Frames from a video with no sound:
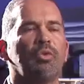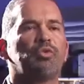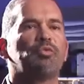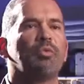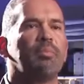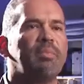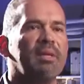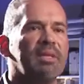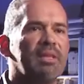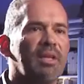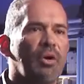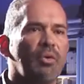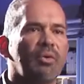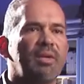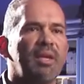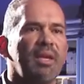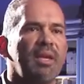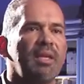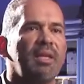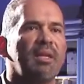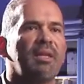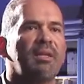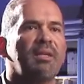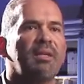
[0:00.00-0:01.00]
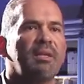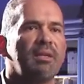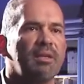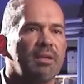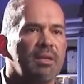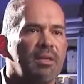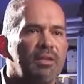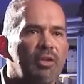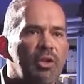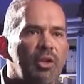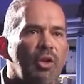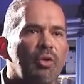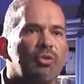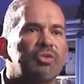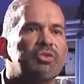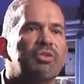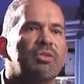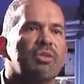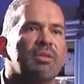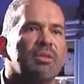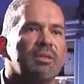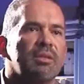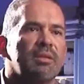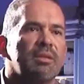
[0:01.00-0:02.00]
which would be located close
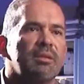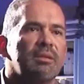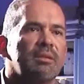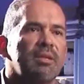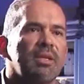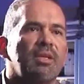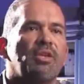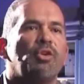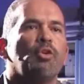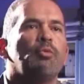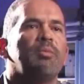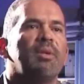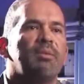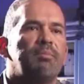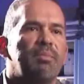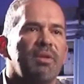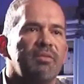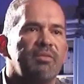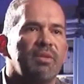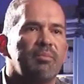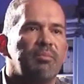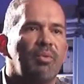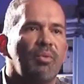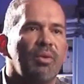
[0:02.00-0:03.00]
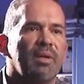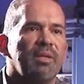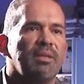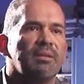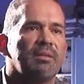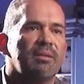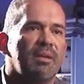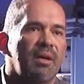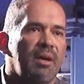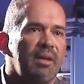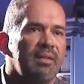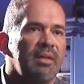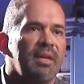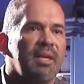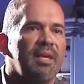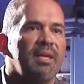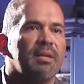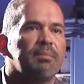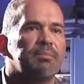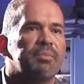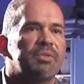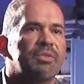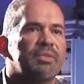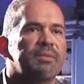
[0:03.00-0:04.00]
to the human pivot point on the
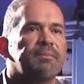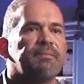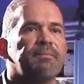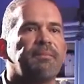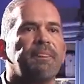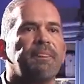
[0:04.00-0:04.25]
hips.